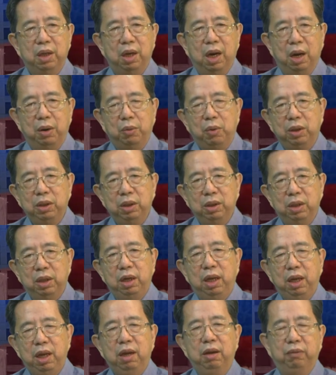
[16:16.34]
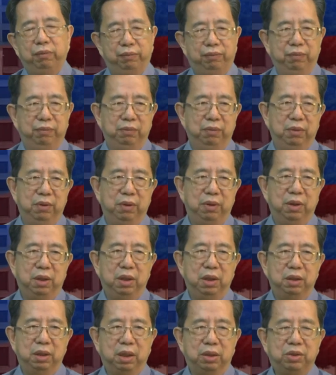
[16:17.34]
I wonder if
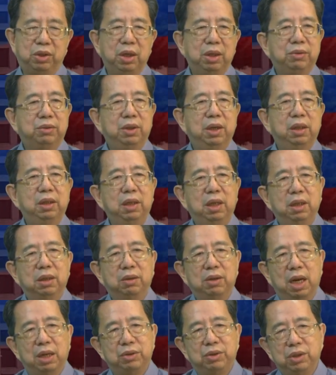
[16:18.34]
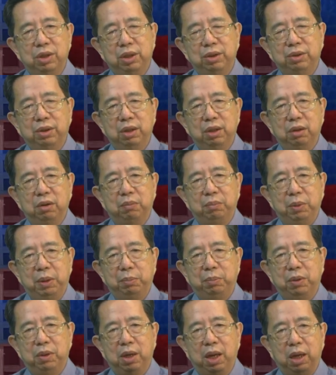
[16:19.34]
the children and grandchildren of
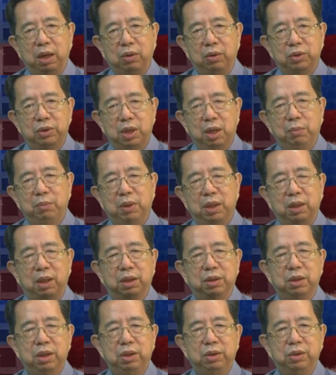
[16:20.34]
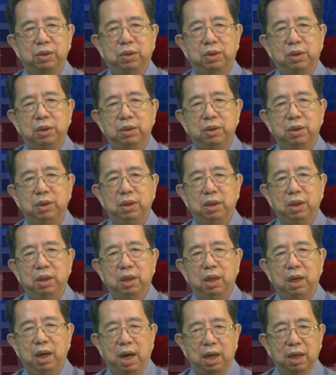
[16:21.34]
people like Jose Maria Sison,
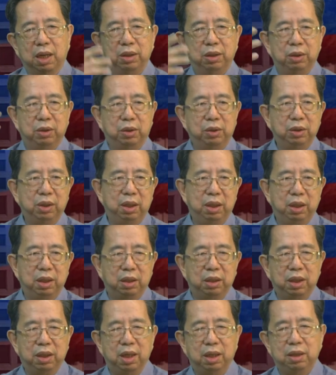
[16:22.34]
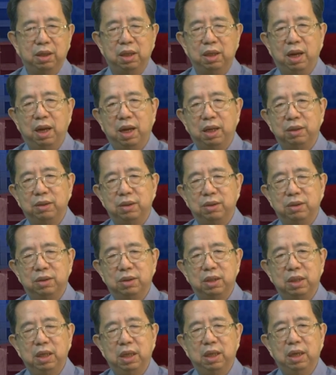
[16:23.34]
Halandoni in the
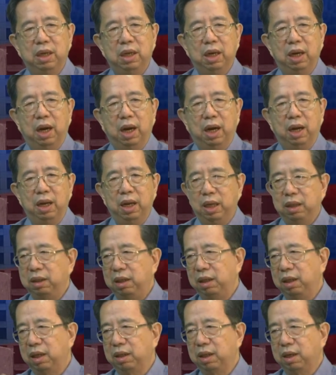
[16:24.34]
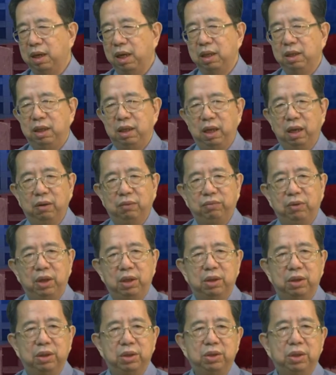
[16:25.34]
Netherlands, and the other NDF
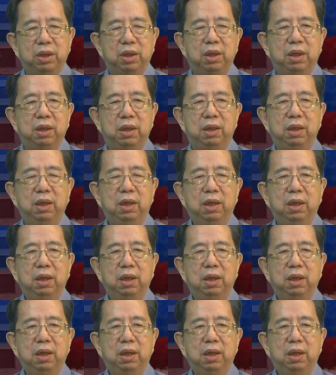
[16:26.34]
leaders here,